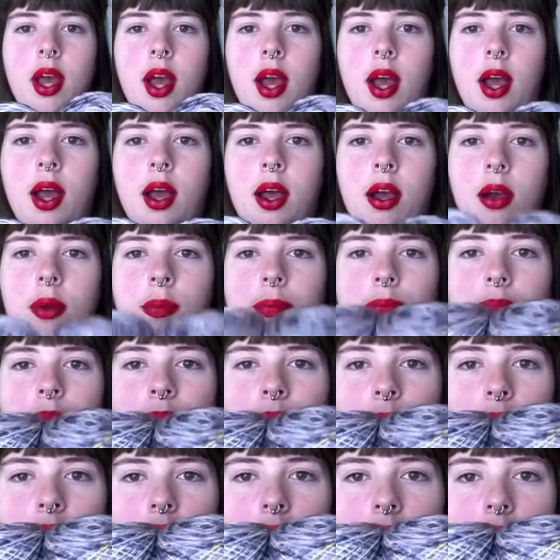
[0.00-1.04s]

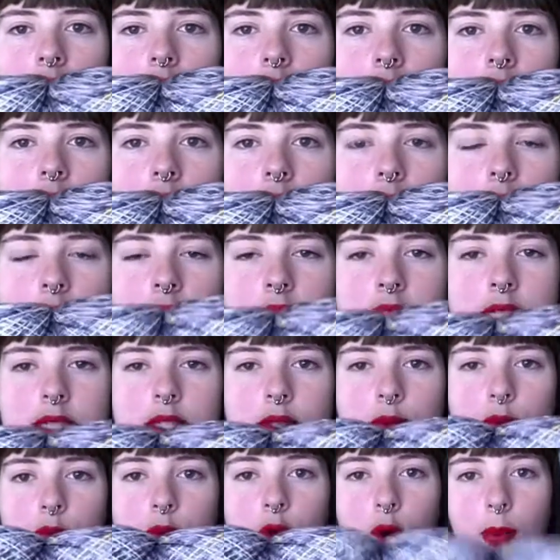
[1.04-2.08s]
So this is
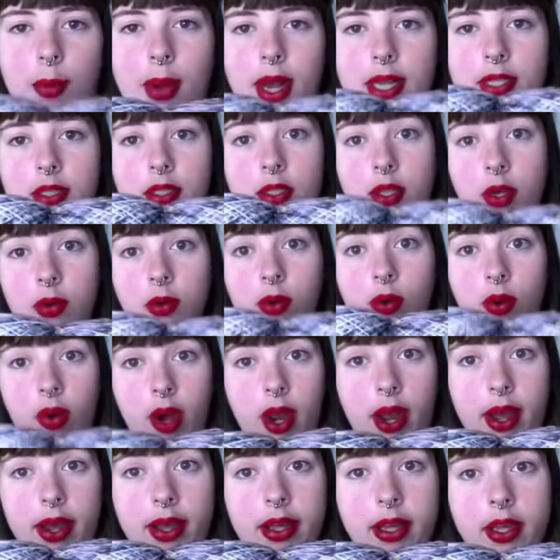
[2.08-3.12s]
Robots Don't
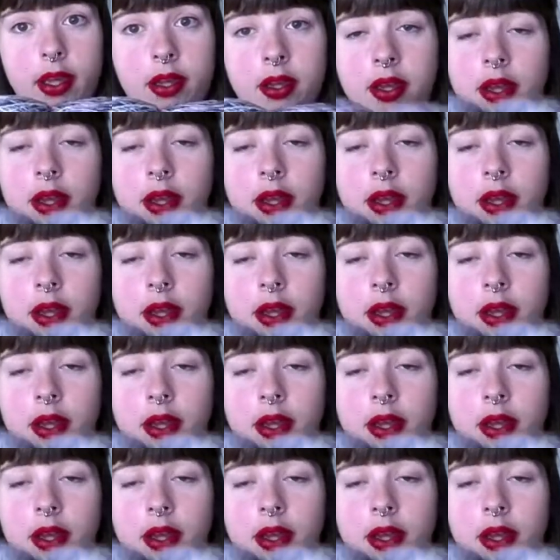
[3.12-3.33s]
Cry.